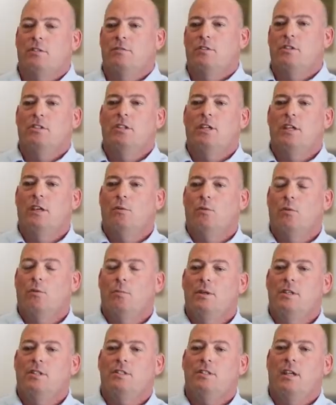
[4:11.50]
of ASEA will
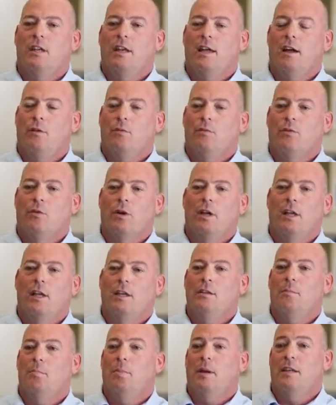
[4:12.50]
be sent out for
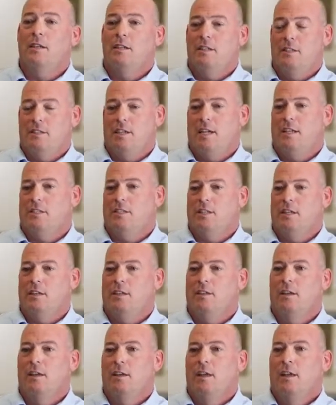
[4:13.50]
independent testing,
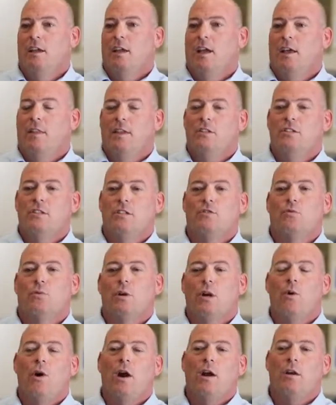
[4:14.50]
and this is
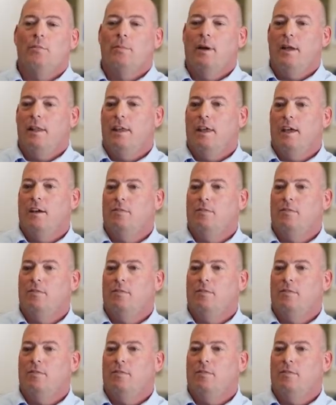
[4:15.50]
required by the